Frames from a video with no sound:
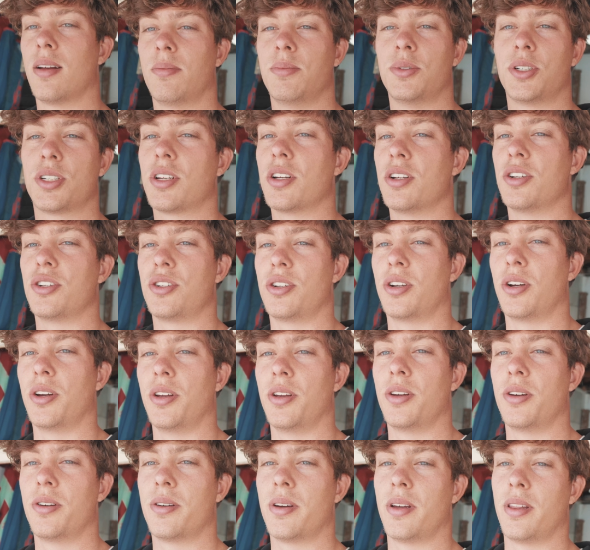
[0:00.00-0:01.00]
I'm just going to show
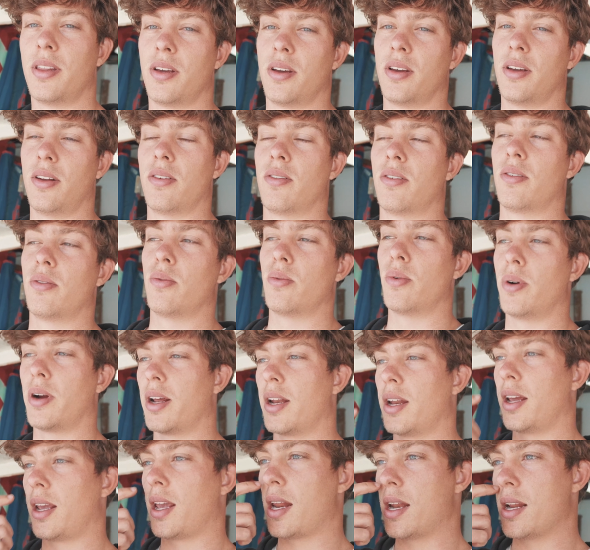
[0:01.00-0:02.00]
you and then we're going
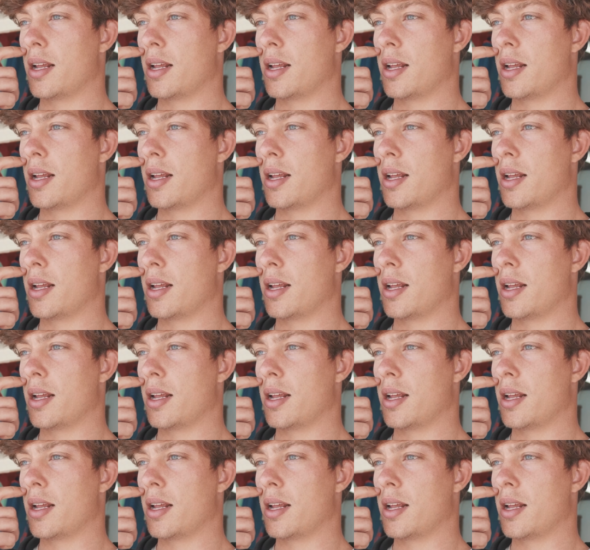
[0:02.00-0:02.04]
to get